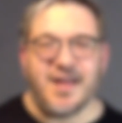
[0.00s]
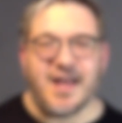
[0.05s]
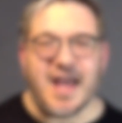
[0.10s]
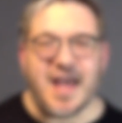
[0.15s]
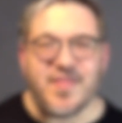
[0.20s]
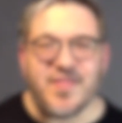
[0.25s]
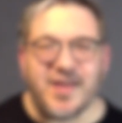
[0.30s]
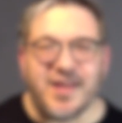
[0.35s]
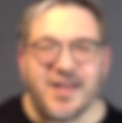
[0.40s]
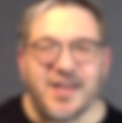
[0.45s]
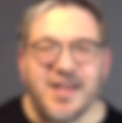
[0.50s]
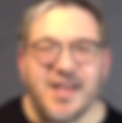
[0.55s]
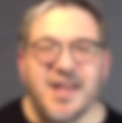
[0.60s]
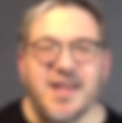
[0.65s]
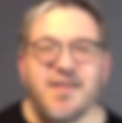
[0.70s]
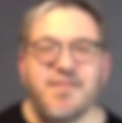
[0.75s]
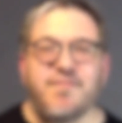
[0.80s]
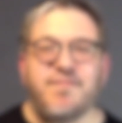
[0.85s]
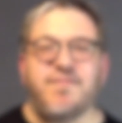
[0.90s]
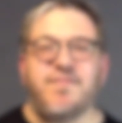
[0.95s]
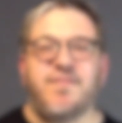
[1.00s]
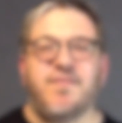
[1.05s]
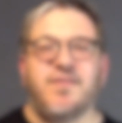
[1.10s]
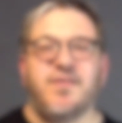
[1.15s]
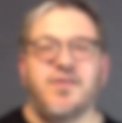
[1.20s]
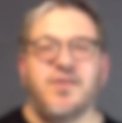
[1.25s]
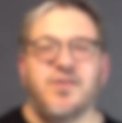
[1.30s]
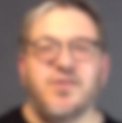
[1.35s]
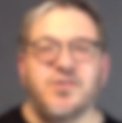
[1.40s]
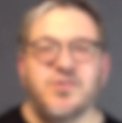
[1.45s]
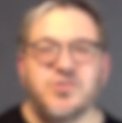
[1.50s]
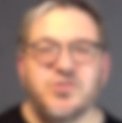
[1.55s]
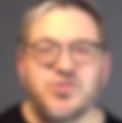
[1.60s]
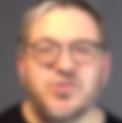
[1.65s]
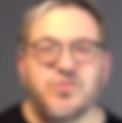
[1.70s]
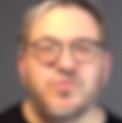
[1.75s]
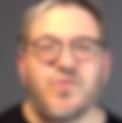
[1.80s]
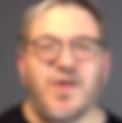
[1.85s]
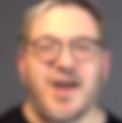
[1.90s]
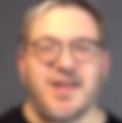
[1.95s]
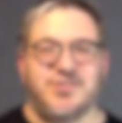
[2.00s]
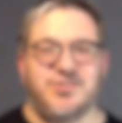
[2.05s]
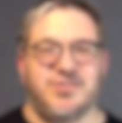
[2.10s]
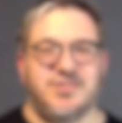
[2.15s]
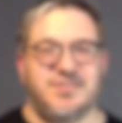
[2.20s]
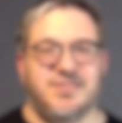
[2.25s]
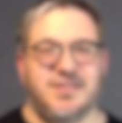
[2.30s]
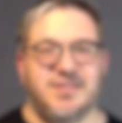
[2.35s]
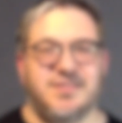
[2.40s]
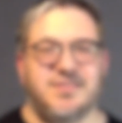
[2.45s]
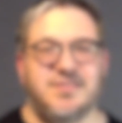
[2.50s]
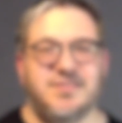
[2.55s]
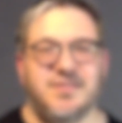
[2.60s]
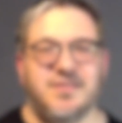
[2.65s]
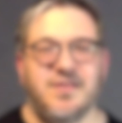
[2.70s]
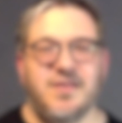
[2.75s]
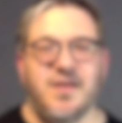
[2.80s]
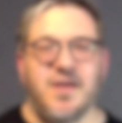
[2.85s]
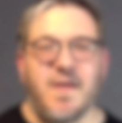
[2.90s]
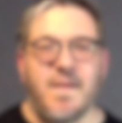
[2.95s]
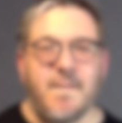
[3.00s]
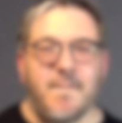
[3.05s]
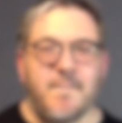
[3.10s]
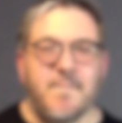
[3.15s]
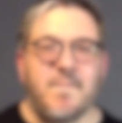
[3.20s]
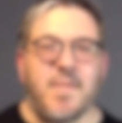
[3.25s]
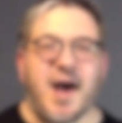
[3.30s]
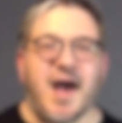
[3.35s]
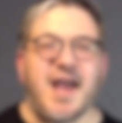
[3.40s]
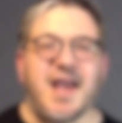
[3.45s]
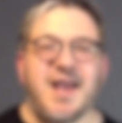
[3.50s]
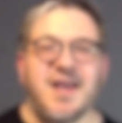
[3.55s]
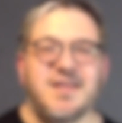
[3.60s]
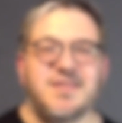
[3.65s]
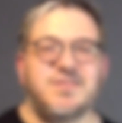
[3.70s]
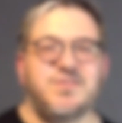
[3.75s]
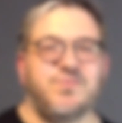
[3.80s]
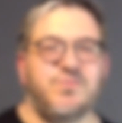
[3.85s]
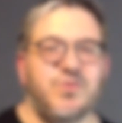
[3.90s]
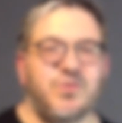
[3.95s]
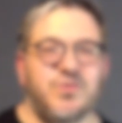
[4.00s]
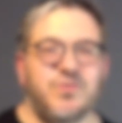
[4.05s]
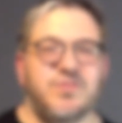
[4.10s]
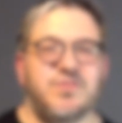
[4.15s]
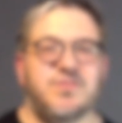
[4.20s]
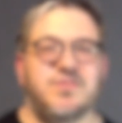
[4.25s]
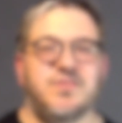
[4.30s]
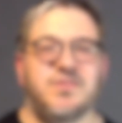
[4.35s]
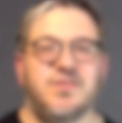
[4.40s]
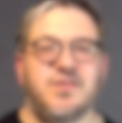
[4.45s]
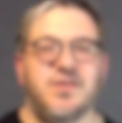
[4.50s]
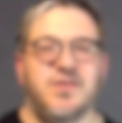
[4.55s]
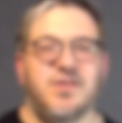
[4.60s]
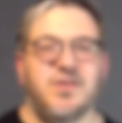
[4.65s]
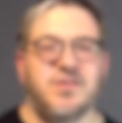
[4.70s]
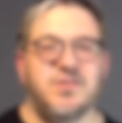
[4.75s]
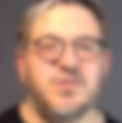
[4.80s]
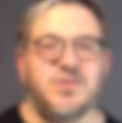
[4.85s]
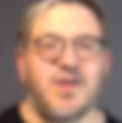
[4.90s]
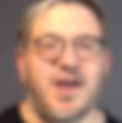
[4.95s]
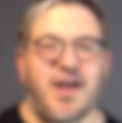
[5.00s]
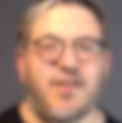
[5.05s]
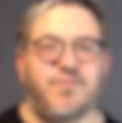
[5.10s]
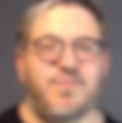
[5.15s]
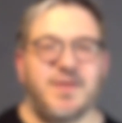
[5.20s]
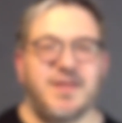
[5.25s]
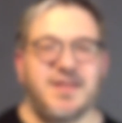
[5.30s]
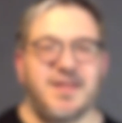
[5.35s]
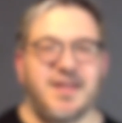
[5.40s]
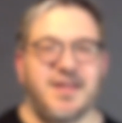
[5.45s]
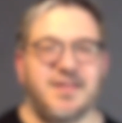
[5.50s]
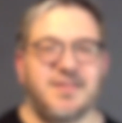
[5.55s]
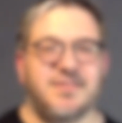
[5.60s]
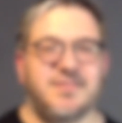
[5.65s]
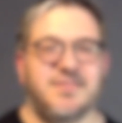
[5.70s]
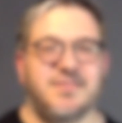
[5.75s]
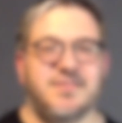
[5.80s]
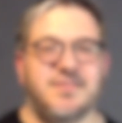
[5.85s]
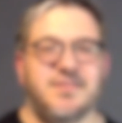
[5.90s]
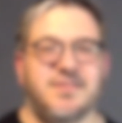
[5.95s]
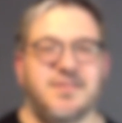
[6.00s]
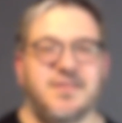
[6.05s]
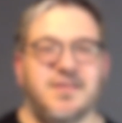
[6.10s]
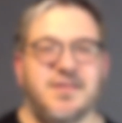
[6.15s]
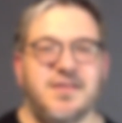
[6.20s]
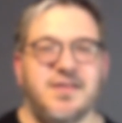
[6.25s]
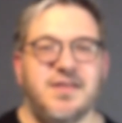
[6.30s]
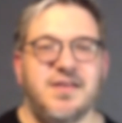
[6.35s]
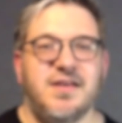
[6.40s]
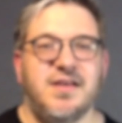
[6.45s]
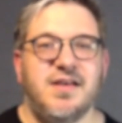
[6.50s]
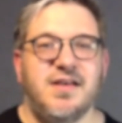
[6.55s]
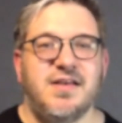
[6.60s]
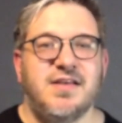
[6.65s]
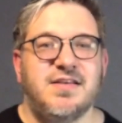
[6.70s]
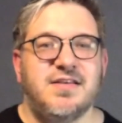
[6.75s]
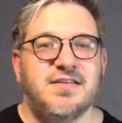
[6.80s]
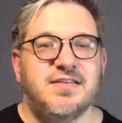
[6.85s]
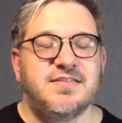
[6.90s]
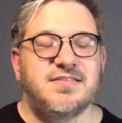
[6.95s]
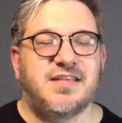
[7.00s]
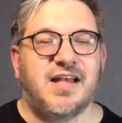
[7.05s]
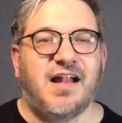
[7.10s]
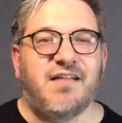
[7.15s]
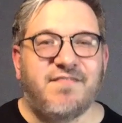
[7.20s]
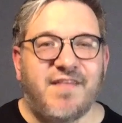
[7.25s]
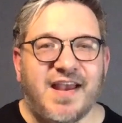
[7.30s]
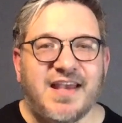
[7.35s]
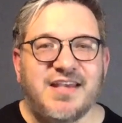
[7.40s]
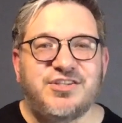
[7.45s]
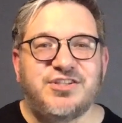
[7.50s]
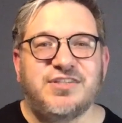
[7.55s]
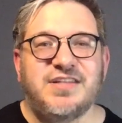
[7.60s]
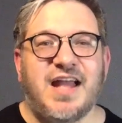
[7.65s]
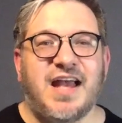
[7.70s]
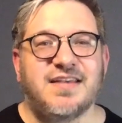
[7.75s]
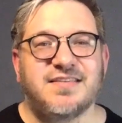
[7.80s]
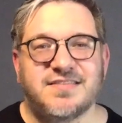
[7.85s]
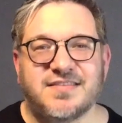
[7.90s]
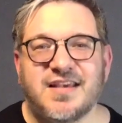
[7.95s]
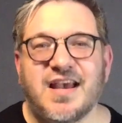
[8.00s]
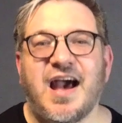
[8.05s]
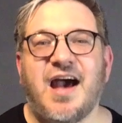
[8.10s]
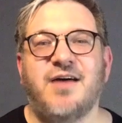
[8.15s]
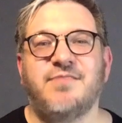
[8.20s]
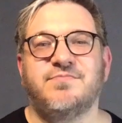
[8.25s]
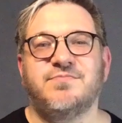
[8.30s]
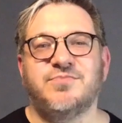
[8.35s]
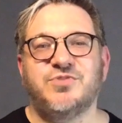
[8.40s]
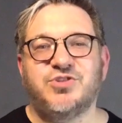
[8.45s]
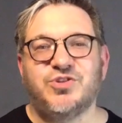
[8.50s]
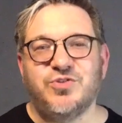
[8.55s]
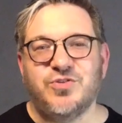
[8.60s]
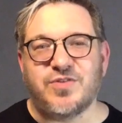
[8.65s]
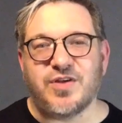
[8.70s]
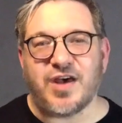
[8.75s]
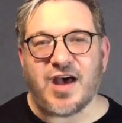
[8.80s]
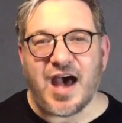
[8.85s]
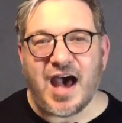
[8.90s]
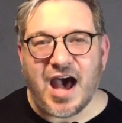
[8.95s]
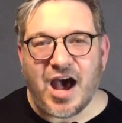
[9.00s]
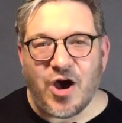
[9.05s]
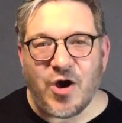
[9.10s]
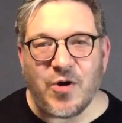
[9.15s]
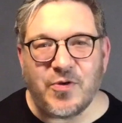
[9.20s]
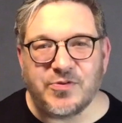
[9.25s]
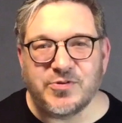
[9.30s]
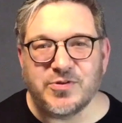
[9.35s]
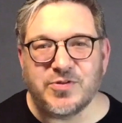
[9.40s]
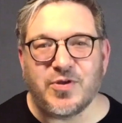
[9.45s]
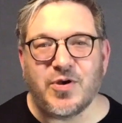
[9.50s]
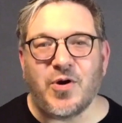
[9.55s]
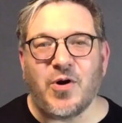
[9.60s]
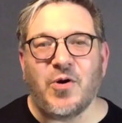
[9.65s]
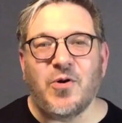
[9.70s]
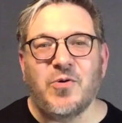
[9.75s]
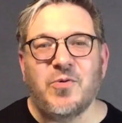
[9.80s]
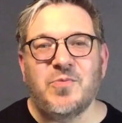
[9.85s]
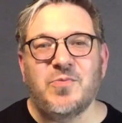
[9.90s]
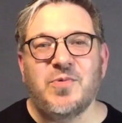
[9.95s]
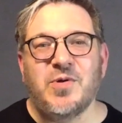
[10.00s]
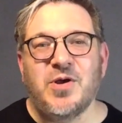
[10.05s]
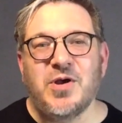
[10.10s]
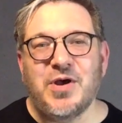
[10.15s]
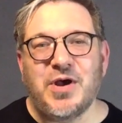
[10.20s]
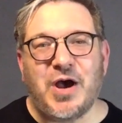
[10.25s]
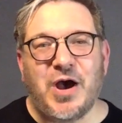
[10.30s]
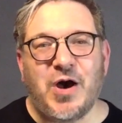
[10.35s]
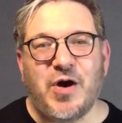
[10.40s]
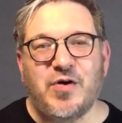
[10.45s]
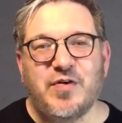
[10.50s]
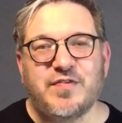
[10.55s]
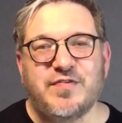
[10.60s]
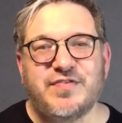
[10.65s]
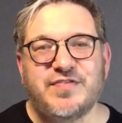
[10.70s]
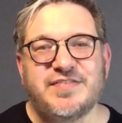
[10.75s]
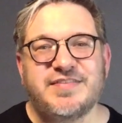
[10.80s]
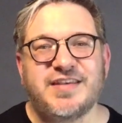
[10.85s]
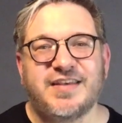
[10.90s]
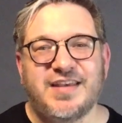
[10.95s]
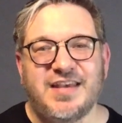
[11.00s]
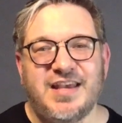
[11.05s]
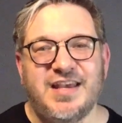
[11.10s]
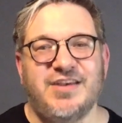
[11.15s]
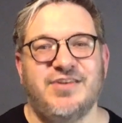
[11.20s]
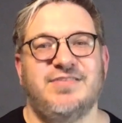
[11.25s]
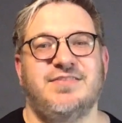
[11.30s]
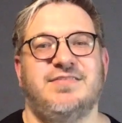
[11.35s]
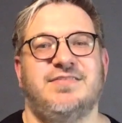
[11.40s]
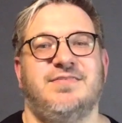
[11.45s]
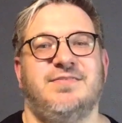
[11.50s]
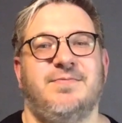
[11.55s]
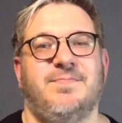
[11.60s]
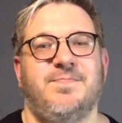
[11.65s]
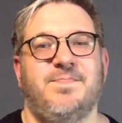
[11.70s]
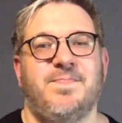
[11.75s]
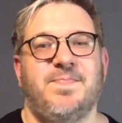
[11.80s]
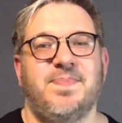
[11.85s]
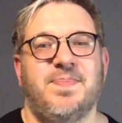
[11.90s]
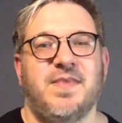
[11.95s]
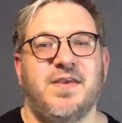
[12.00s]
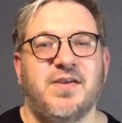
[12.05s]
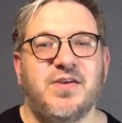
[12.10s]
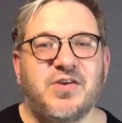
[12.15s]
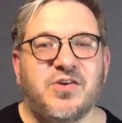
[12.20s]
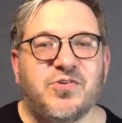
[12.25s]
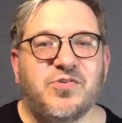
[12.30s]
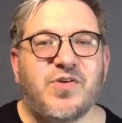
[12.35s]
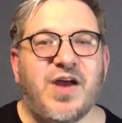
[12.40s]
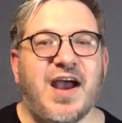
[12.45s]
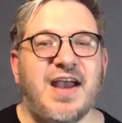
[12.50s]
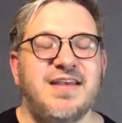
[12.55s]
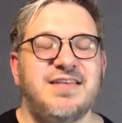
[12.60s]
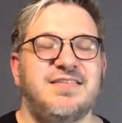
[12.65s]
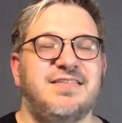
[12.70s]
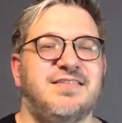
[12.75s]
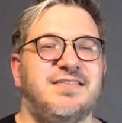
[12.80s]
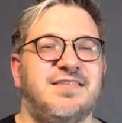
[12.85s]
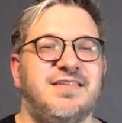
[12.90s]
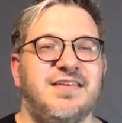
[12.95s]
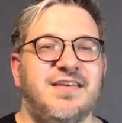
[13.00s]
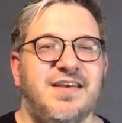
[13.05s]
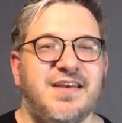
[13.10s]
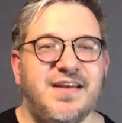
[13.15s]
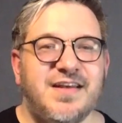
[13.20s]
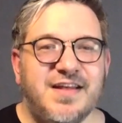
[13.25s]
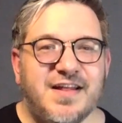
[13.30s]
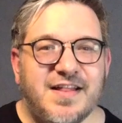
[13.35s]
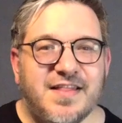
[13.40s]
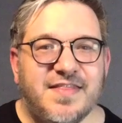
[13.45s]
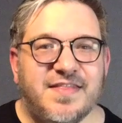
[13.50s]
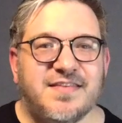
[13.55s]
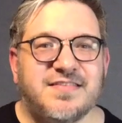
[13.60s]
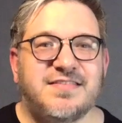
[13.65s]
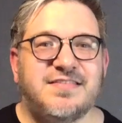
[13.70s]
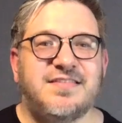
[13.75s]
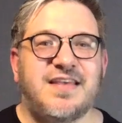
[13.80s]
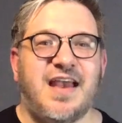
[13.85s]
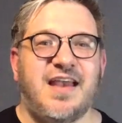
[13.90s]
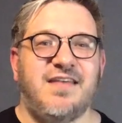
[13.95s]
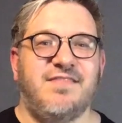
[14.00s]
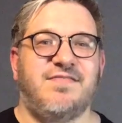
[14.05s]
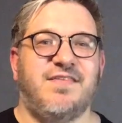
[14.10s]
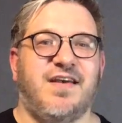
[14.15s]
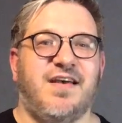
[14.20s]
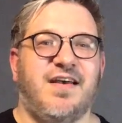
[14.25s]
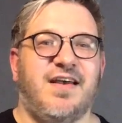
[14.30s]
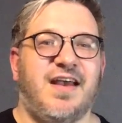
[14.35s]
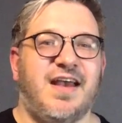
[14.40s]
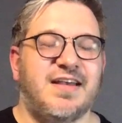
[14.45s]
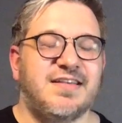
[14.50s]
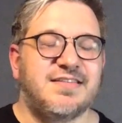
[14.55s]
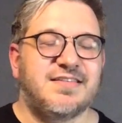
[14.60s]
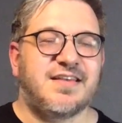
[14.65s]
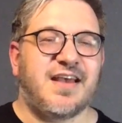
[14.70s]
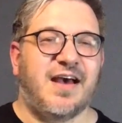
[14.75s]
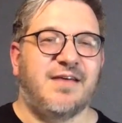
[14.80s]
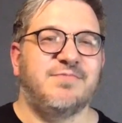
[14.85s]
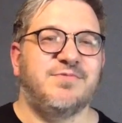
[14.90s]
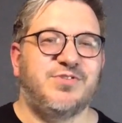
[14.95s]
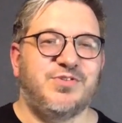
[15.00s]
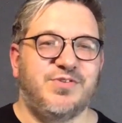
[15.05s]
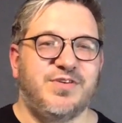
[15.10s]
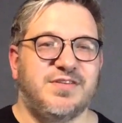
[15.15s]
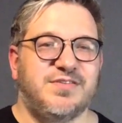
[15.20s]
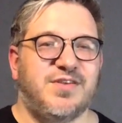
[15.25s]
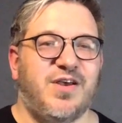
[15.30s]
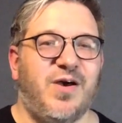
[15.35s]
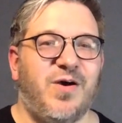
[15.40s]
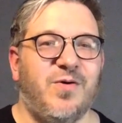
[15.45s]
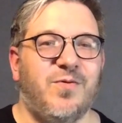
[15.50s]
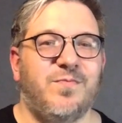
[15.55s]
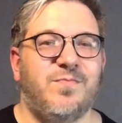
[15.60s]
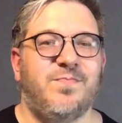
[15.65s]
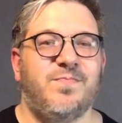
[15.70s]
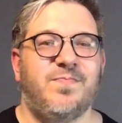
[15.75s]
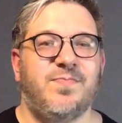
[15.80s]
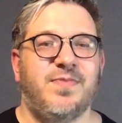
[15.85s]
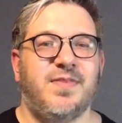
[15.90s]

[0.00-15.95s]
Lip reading: and then live to righteousness. by his wounds you have been healed. Salvation has come to the home of Zacchaeus. Christ, the Savior, has come to his home.